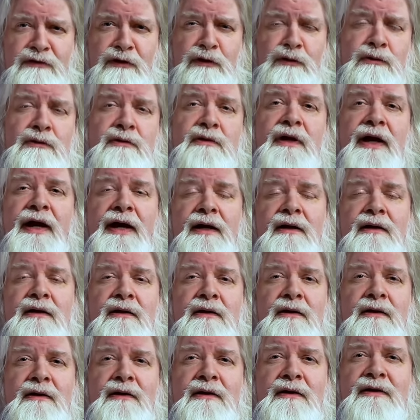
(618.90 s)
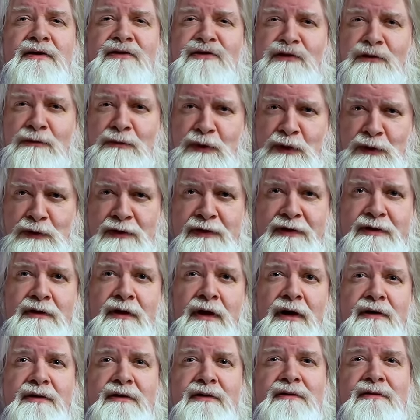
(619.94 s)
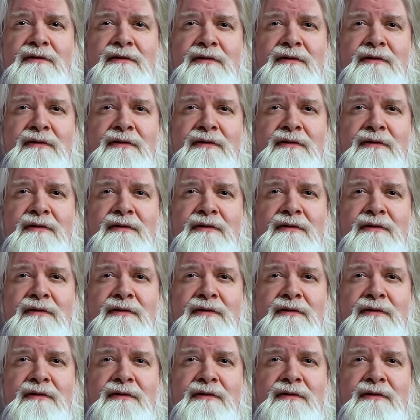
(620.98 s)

heard that, she merely nodded